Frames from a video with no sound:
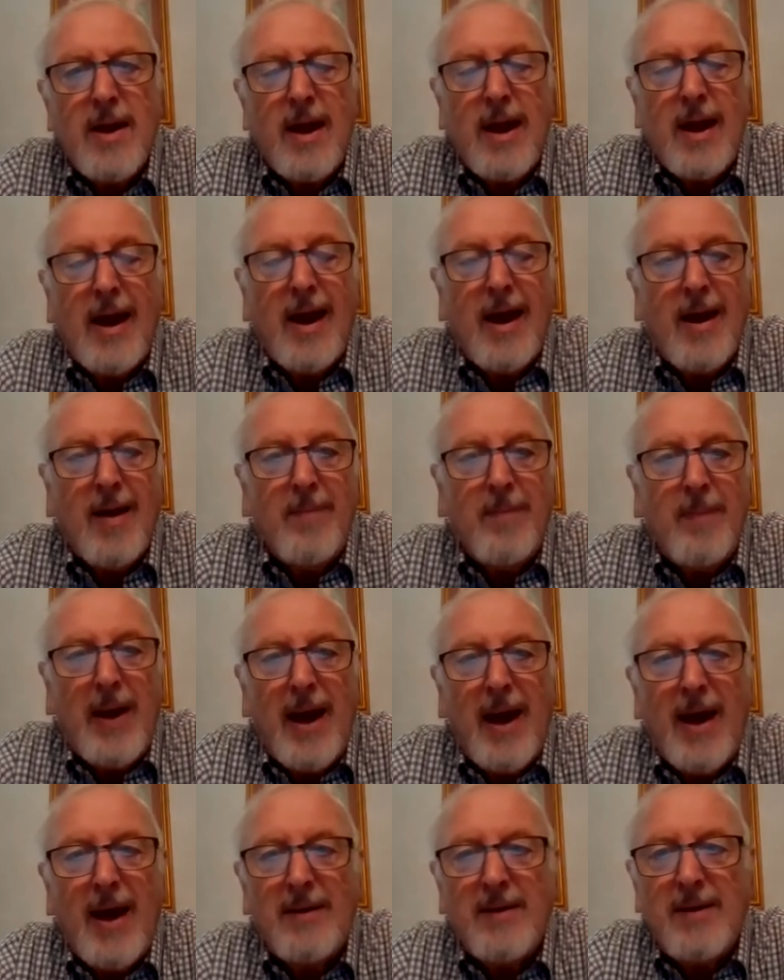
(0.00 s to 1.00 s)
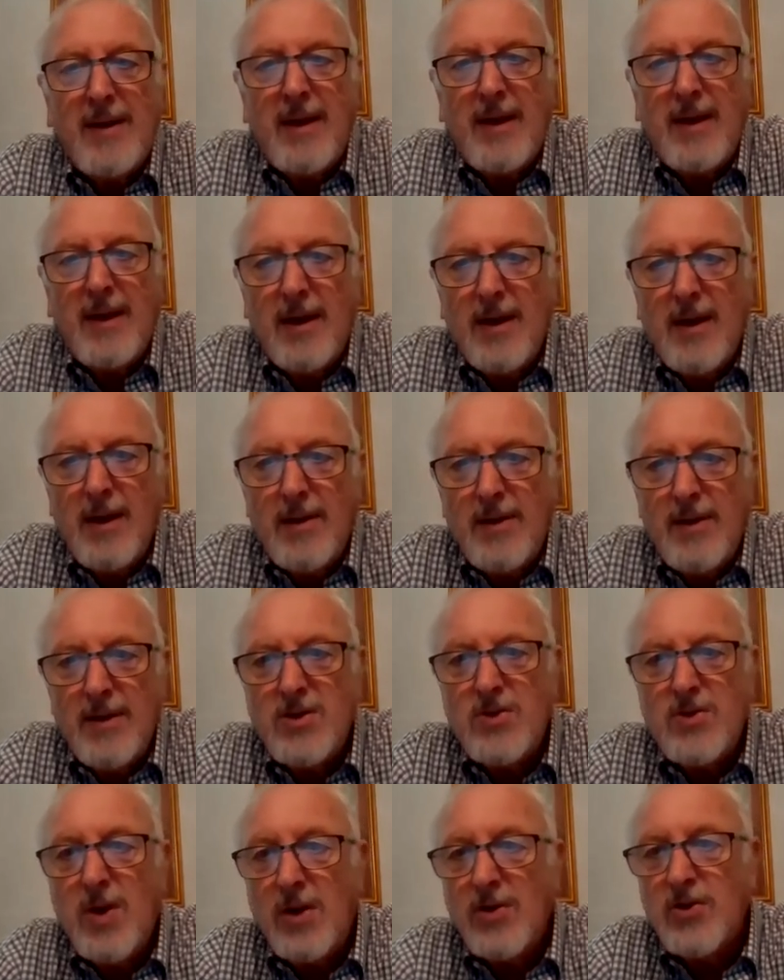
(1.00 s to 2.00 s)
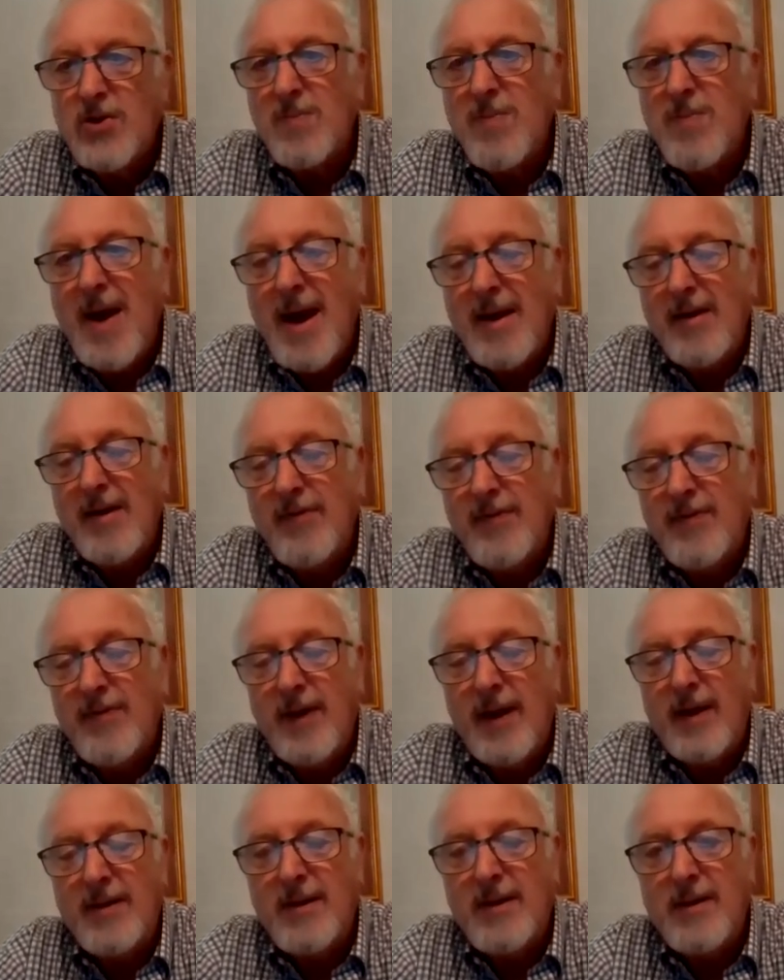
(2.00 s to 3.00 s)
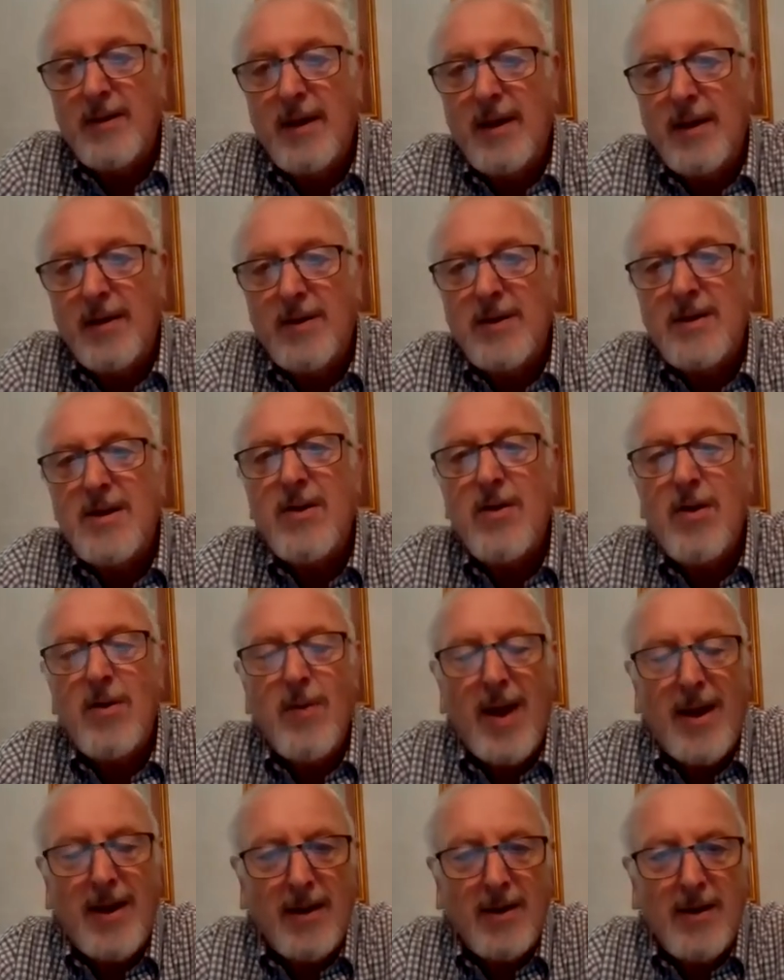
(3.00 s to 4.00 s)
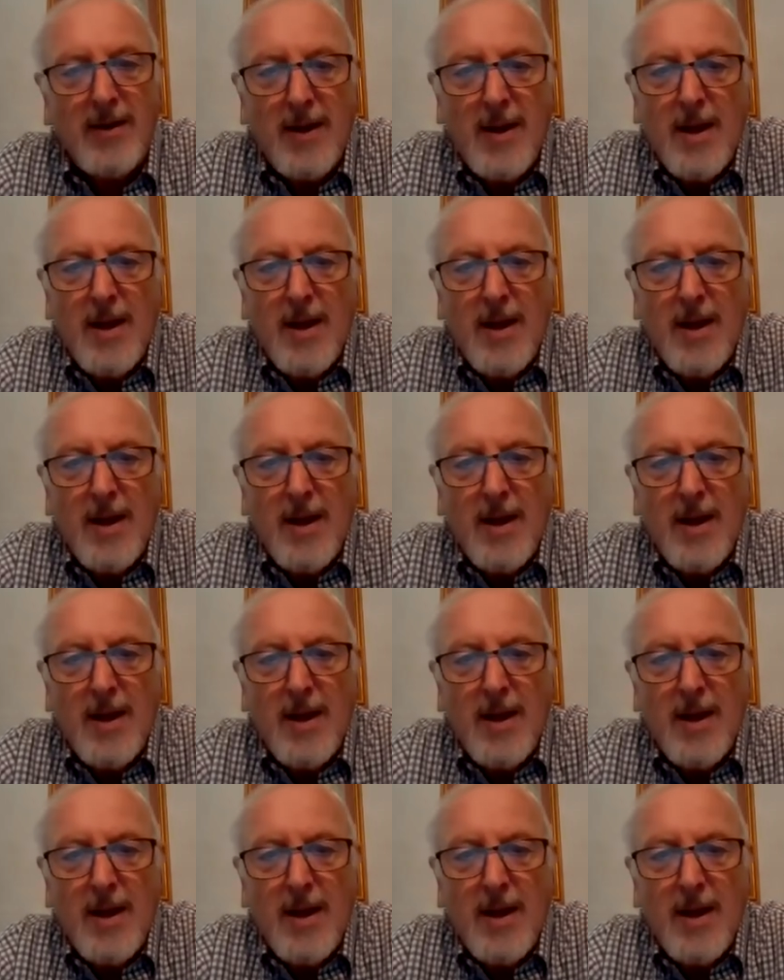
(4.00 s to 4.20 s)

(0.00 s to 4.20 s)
bad the structure might have deteriorated.